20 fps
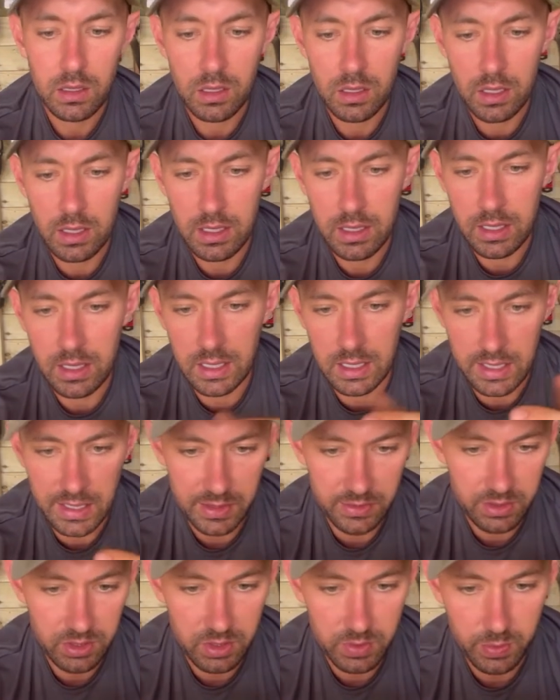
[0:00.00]
and that
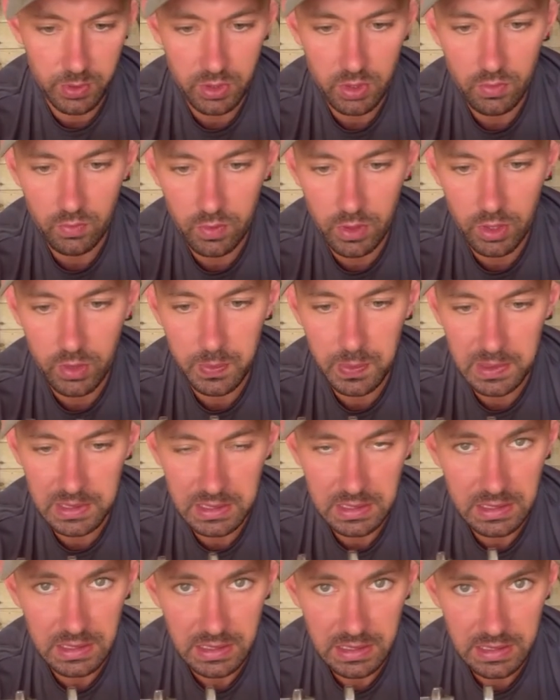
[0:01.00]
allows you to put your rope
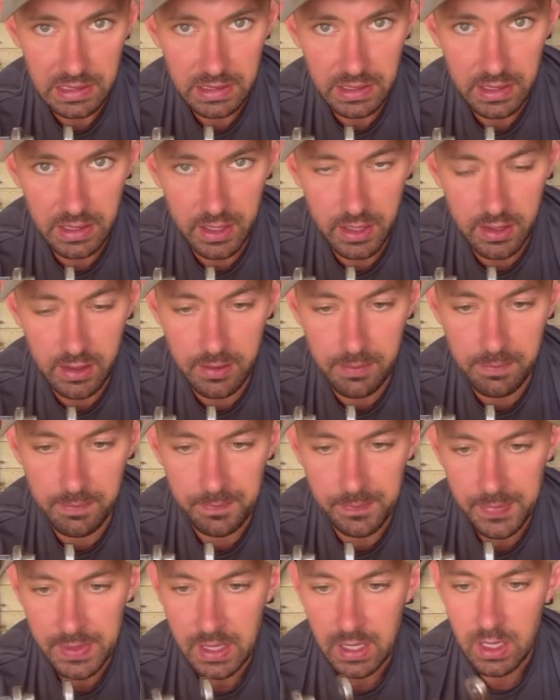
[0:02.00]
in.
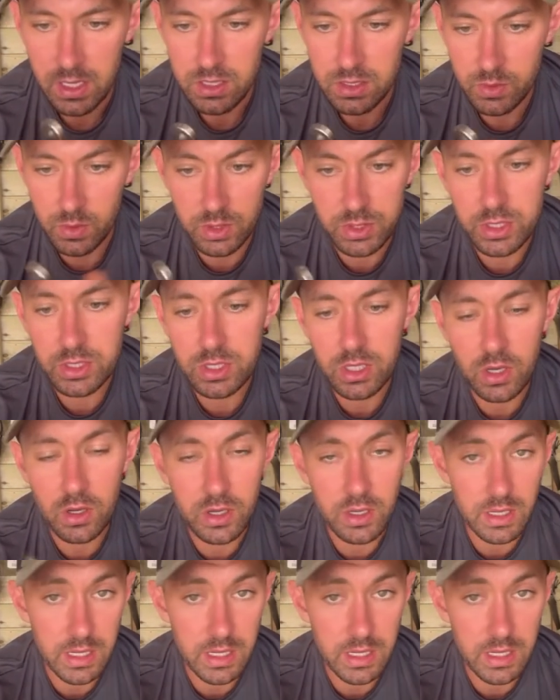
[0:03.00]
So I just tie an